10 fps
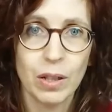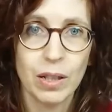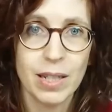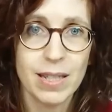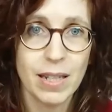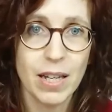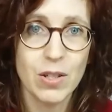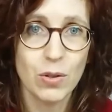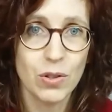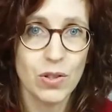It
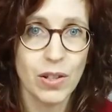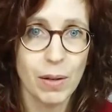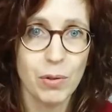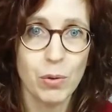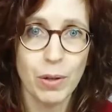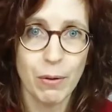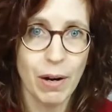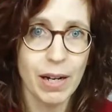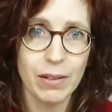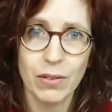stays on the same degree,
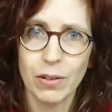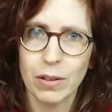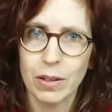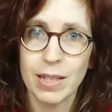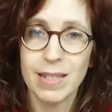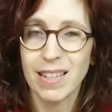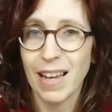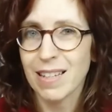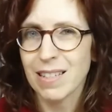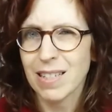right? It
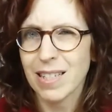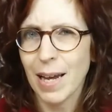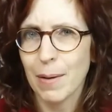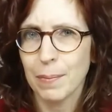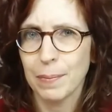stays the same.